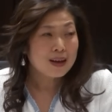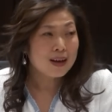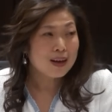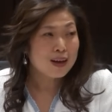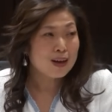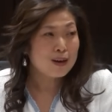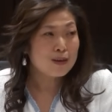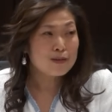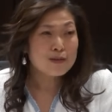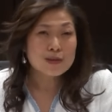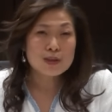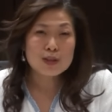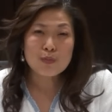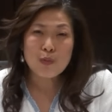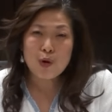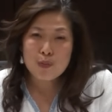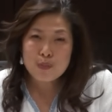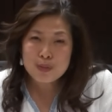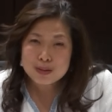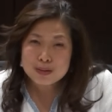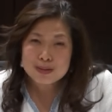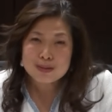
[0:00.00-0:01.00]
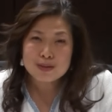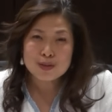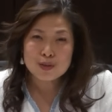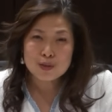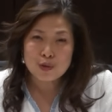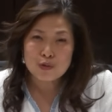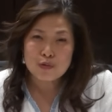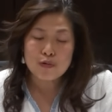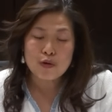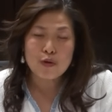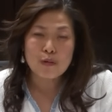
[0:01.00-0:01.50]
Uh, small
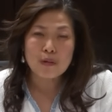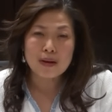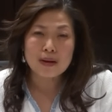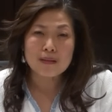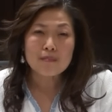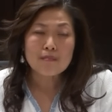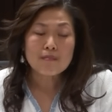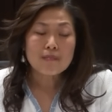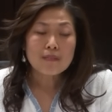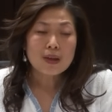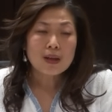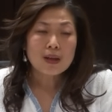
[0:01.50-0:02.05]
businesses are growing.